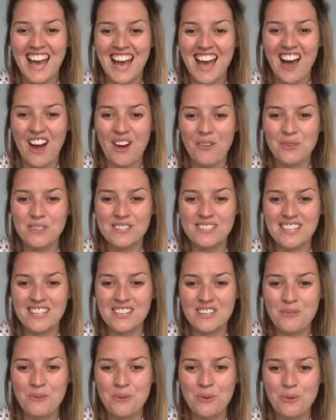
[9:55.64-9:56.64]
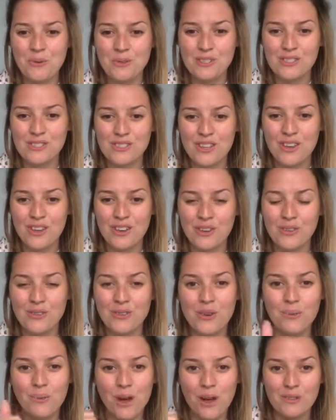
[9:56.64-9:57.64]
I will see you all
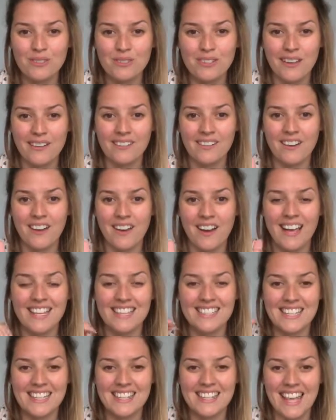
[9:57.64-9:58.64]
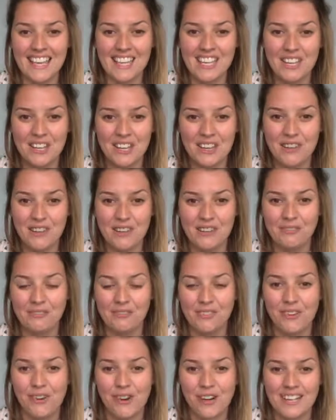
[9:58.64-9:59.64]
soon. Well done, guys. Thank you
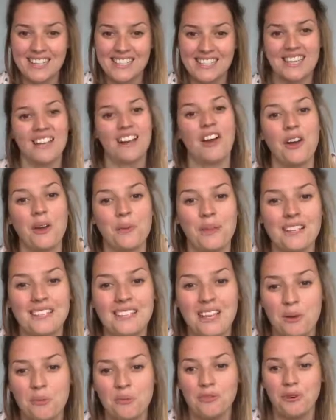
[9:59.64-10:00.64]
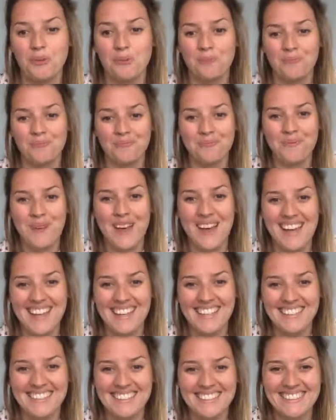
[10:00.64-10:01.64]
for listening. I hope that's helpful.
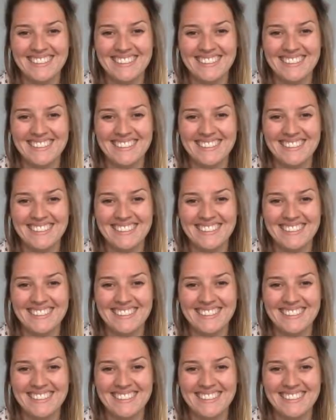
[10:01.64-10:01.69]
Bye.